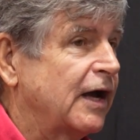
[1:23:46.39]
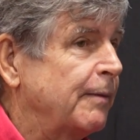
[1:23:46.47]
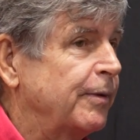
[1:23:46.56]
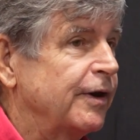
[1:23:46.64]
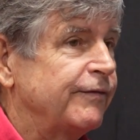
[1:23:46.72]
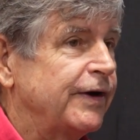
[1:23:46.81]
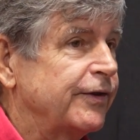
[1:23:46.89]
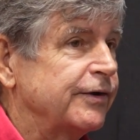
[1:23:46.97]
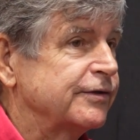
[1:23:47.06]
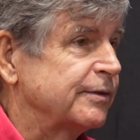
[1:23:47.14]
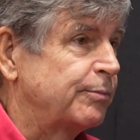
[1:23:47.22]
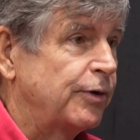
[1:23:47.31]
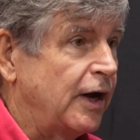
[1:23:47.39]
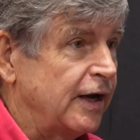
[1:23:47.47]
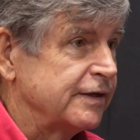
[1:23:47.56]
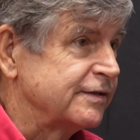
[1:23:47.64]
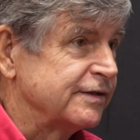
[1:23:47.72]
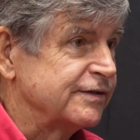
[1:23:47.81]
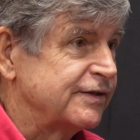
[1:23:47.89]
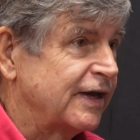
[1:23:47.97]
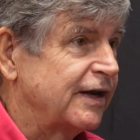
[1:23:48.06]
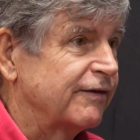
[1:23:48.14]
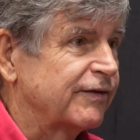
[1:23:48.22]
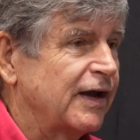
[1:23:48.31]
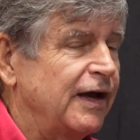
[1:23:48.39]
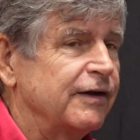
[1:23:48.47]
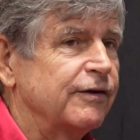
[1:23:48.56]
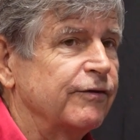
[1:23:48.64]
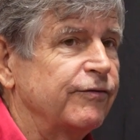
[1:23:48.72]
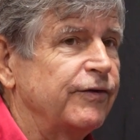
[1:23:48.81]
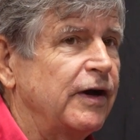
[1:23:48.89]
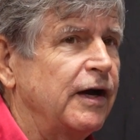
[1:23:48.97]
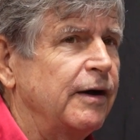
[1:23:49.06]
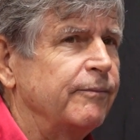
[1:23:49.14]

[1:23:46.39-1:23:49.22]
couple of other surprises that have kind of